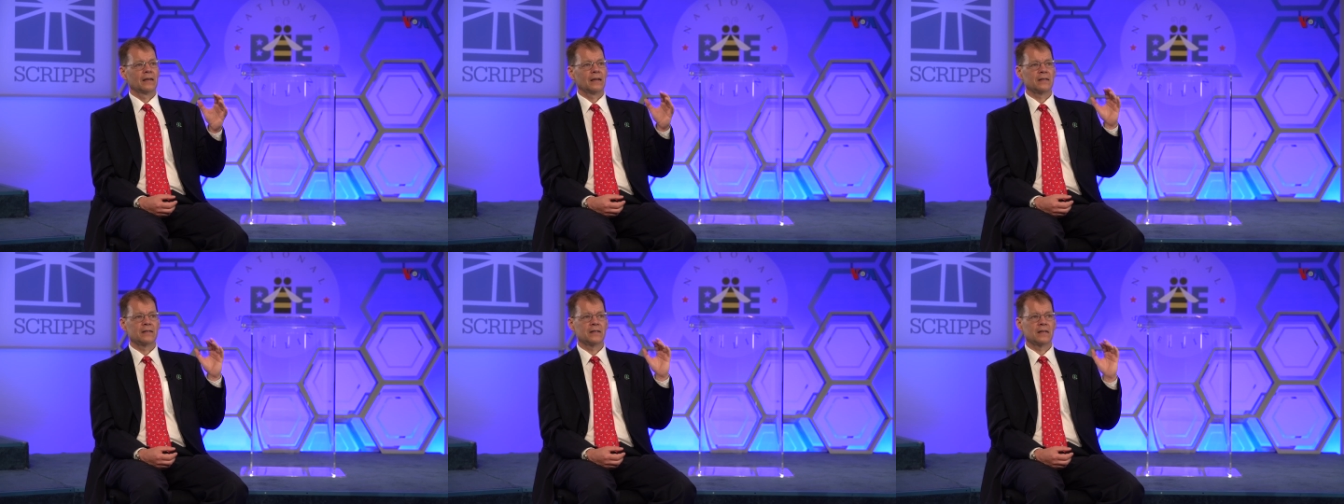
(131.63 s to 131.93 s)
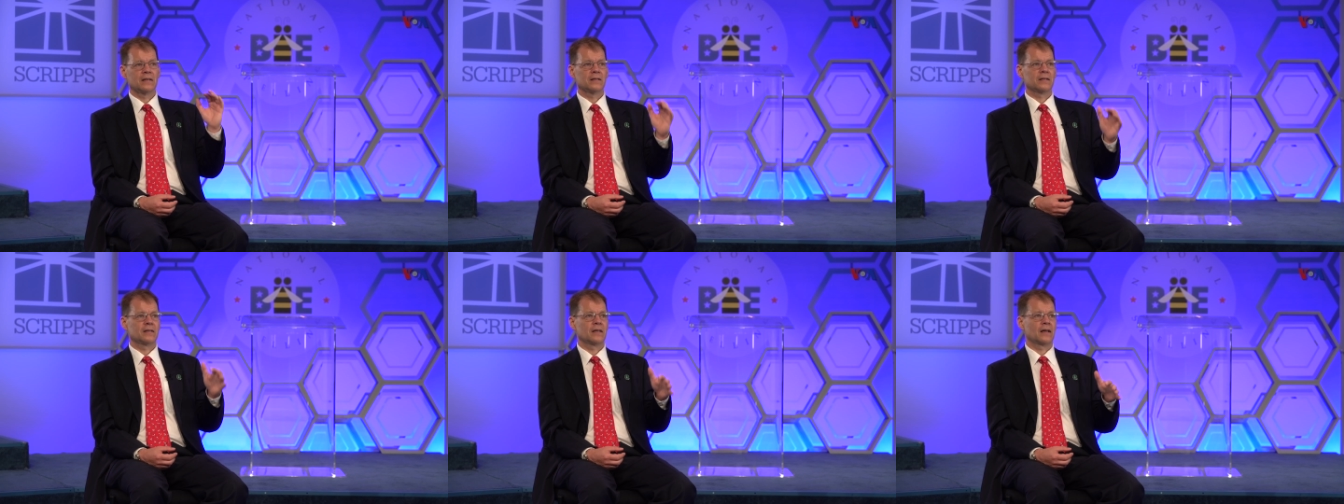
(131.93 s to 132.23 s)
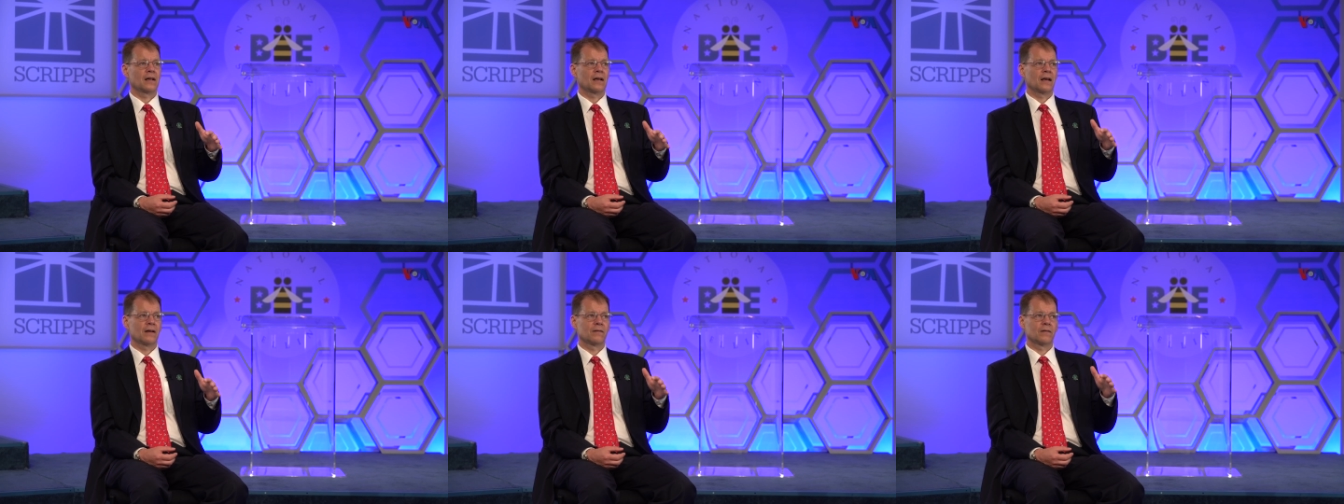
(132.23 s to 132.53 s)
And since
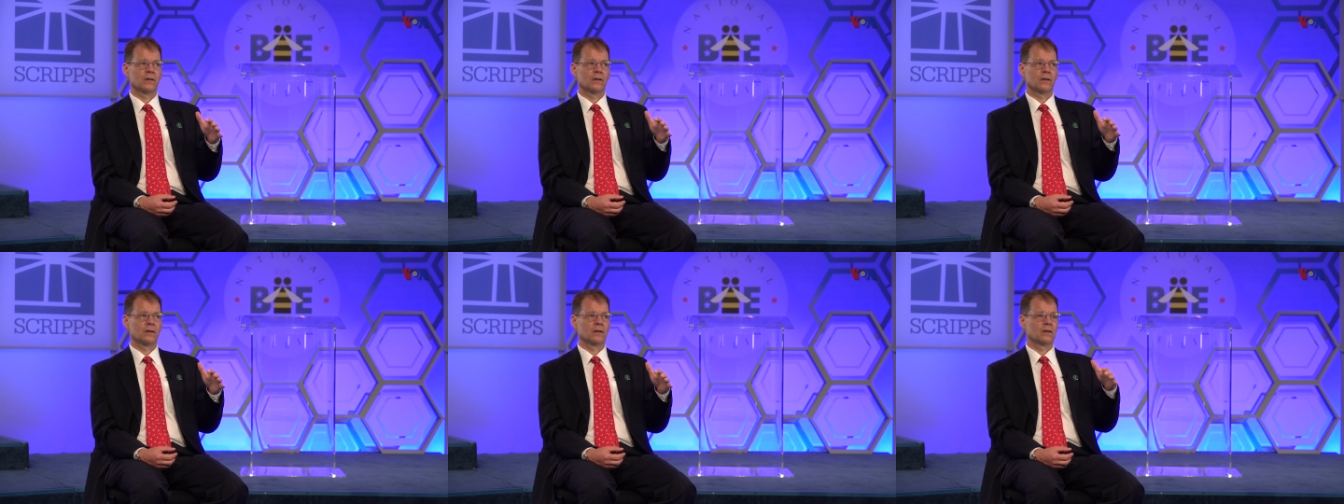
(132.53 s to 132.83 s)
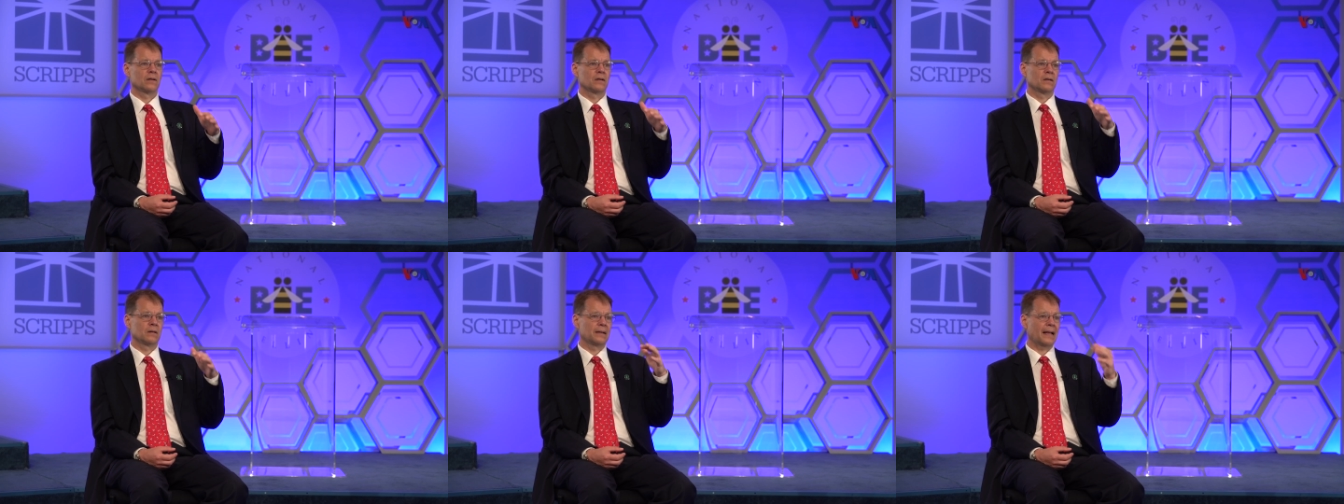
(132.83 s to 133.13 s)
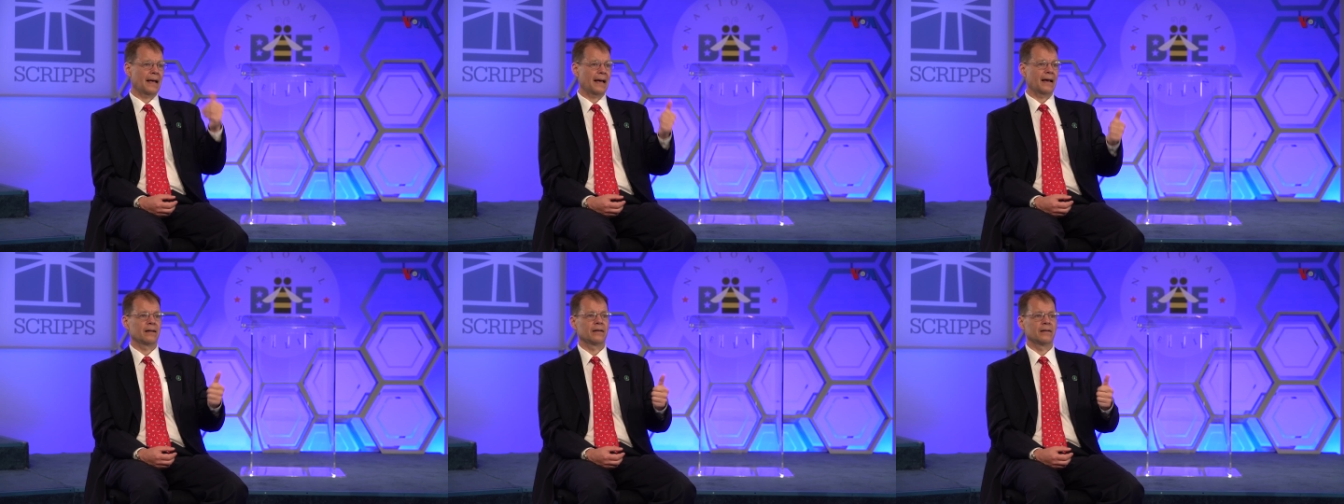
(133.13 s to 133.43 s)
then, I've learned
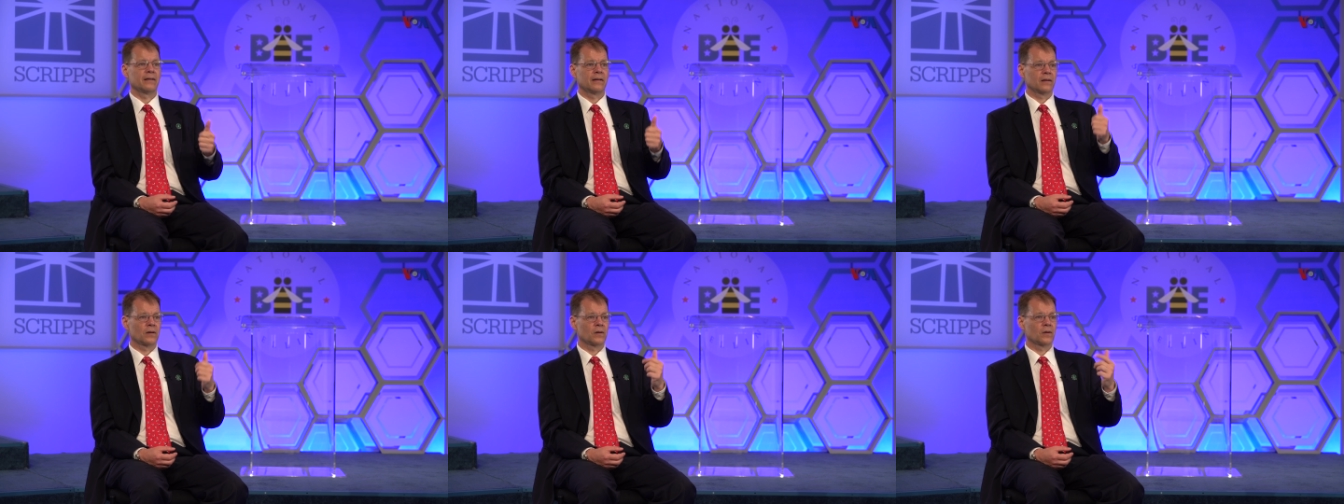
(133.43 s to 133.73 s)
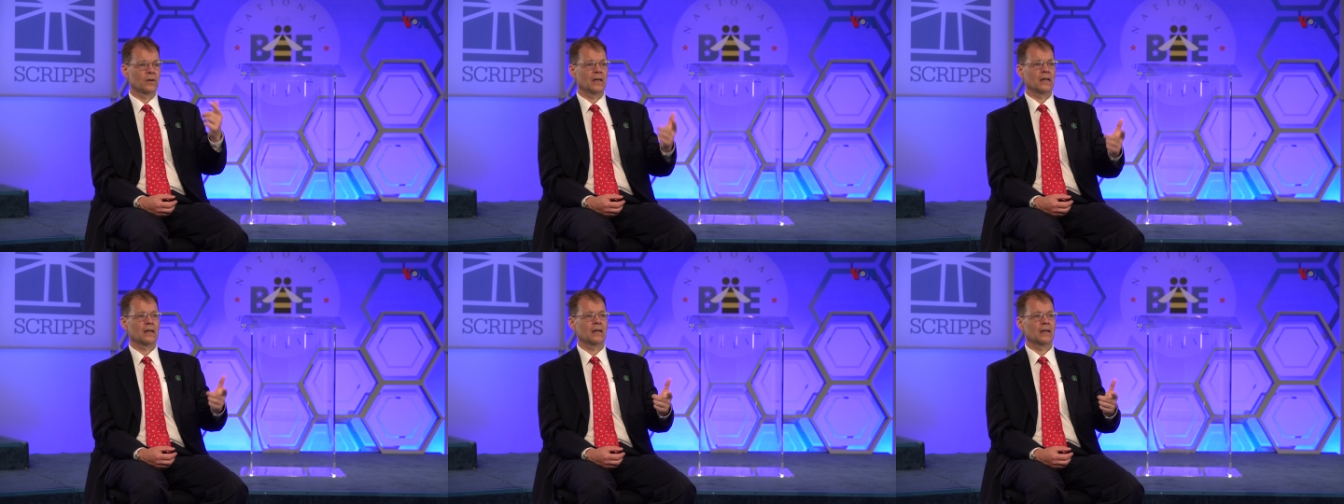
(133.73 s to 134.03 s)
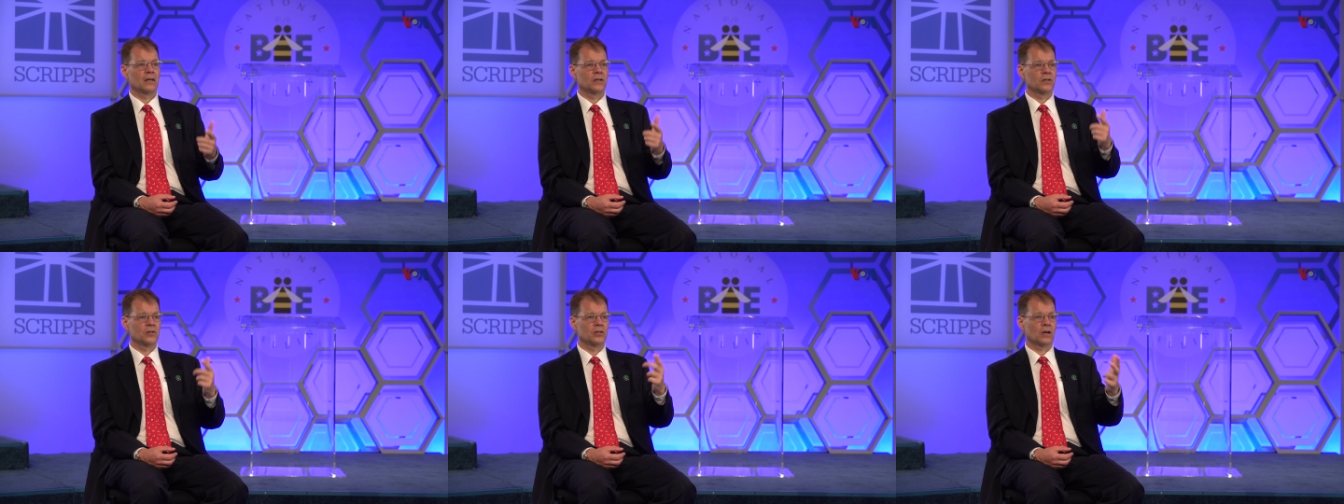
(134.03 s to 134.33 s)
Latin and Greek
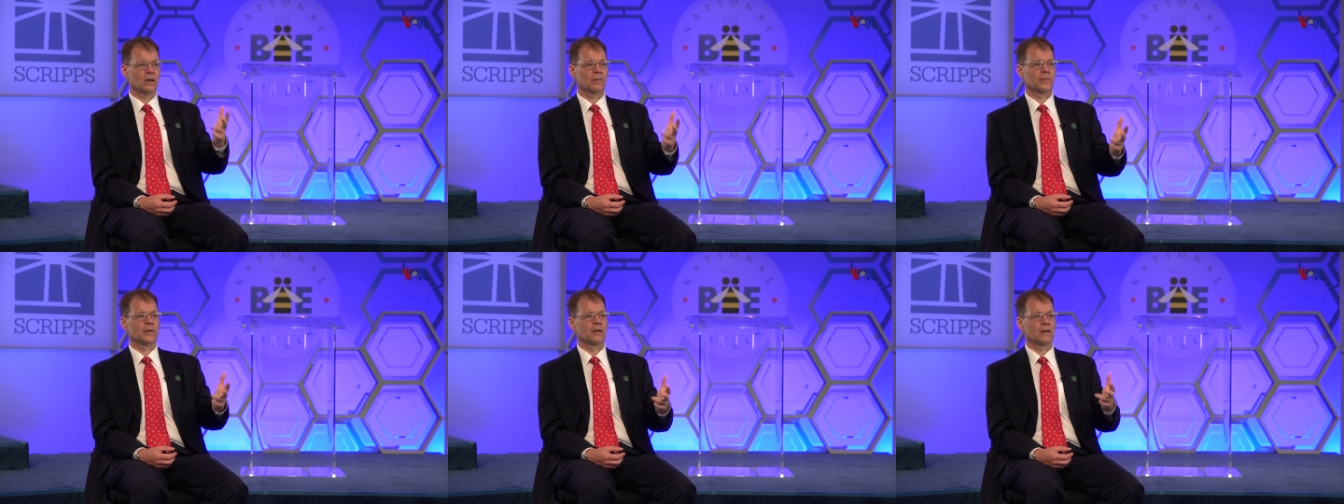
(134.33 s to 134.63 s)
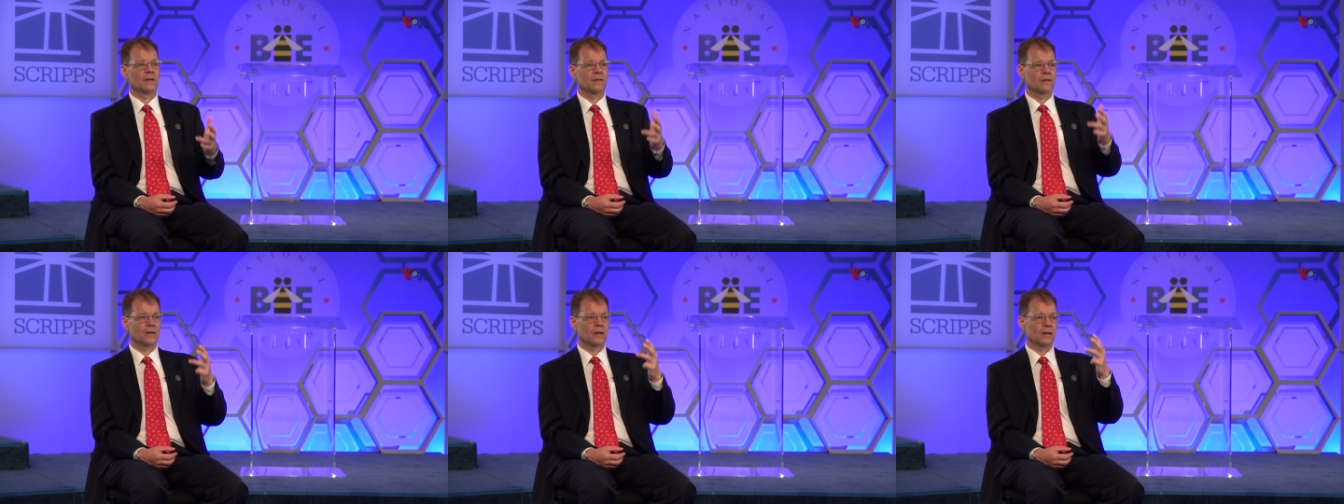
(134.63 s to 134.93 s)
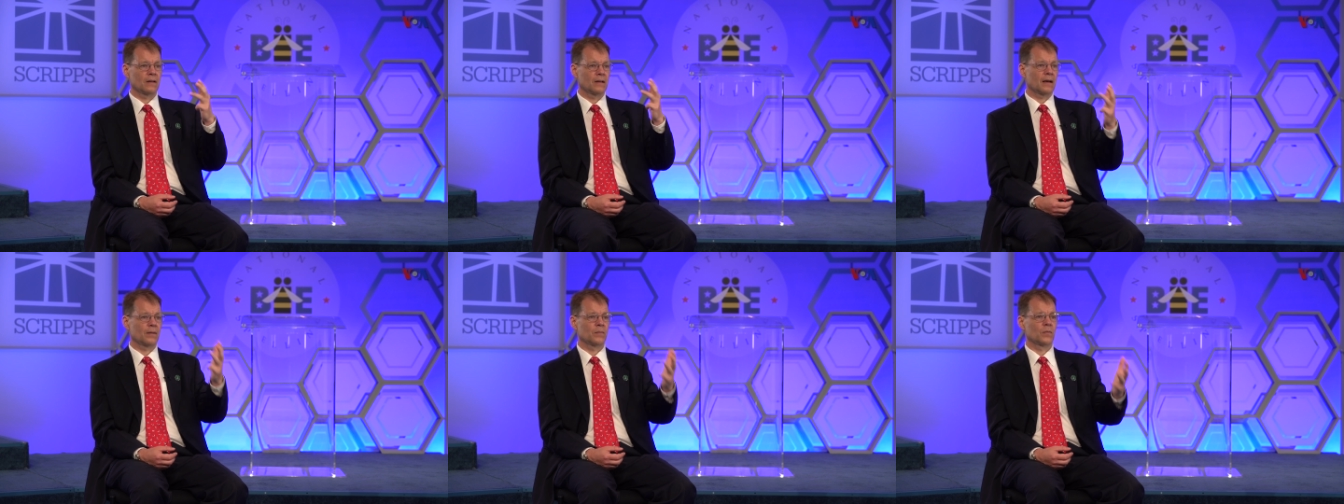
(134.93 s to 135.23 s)
and German and a
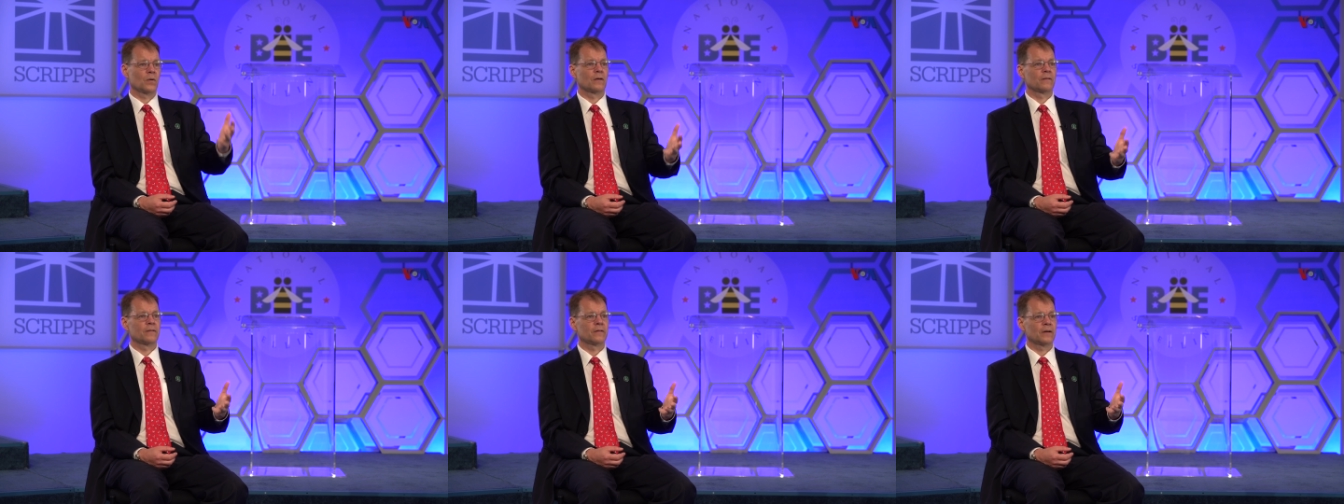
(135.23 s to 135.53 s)
lot more